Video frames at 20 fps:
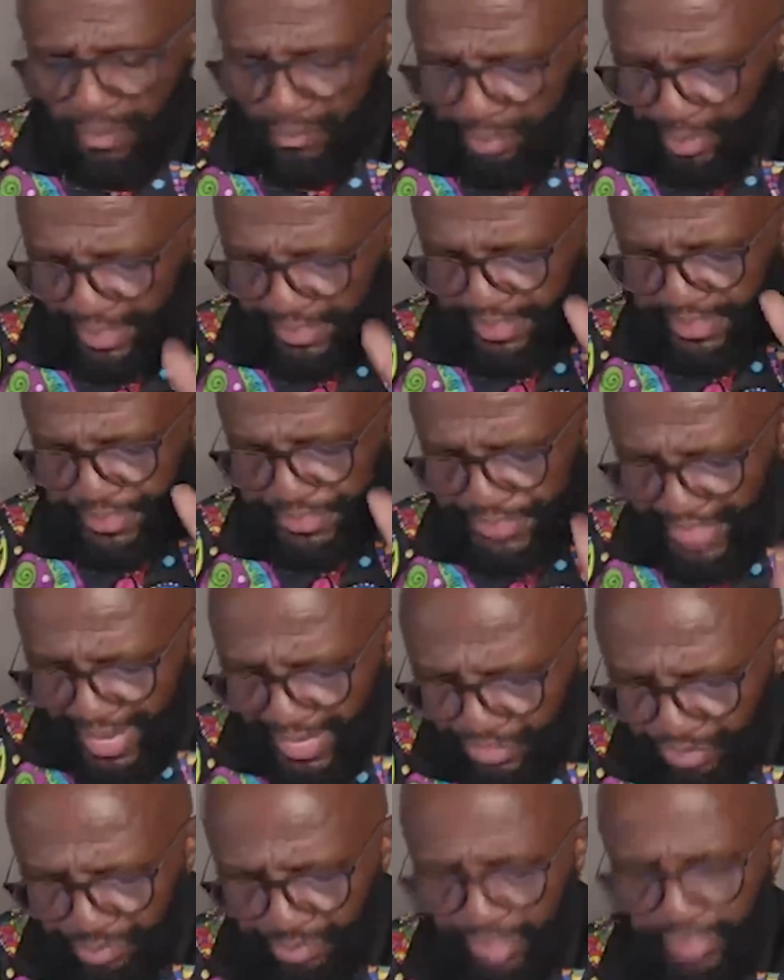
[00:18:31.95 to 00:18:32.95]
But it
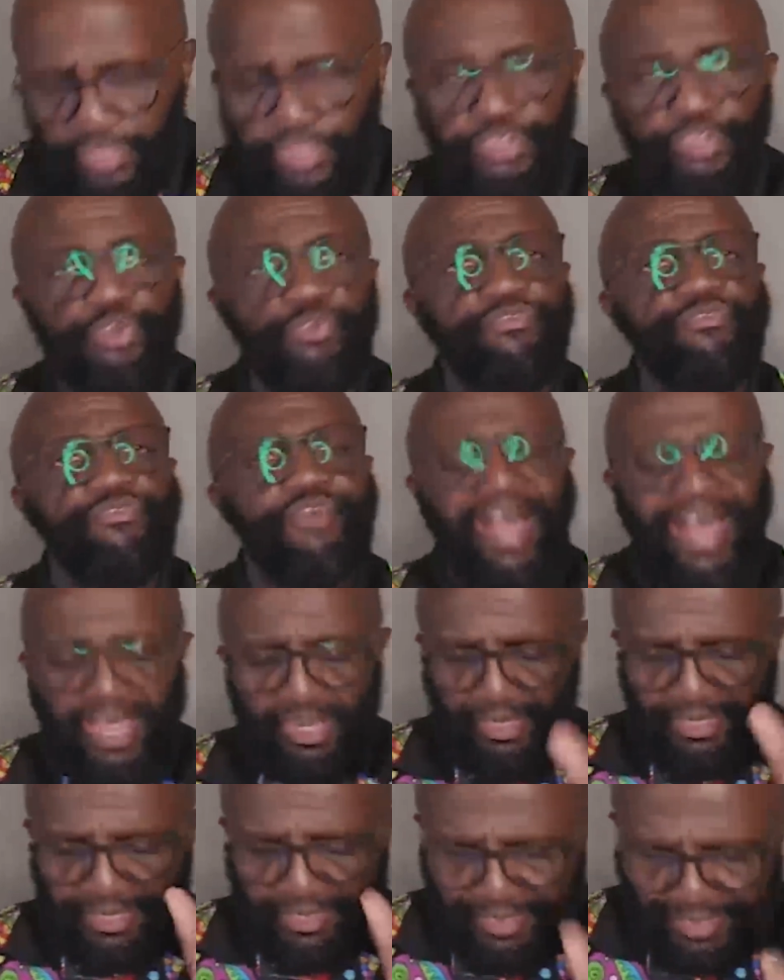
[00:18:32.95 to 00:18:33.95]
does mean you
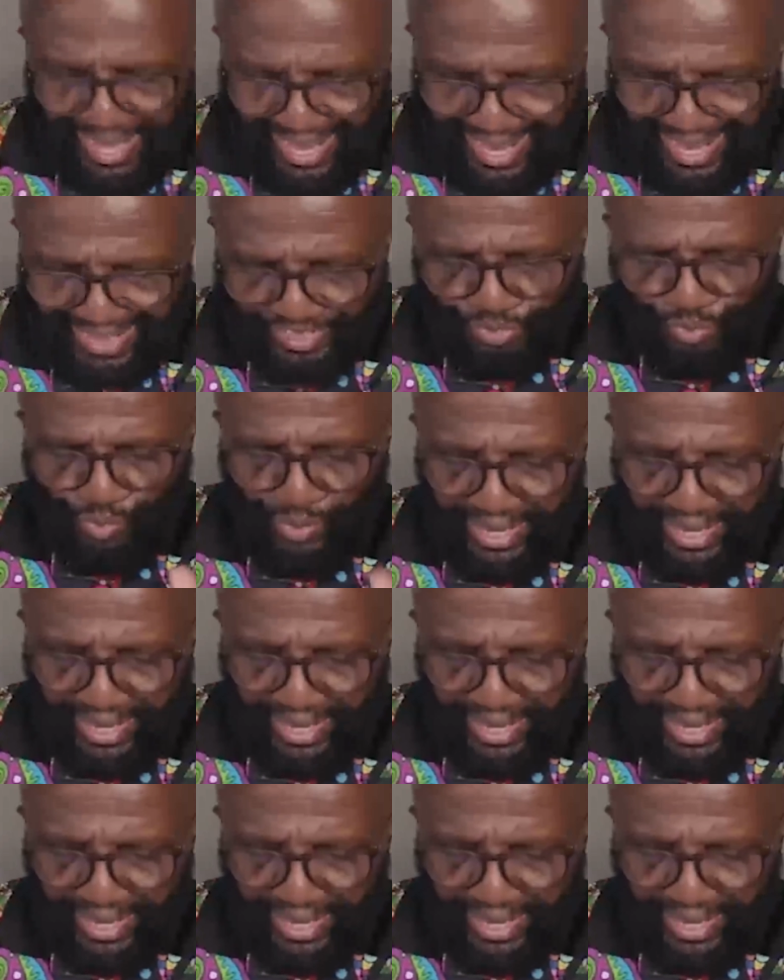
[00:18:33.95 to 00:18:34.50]
follow God's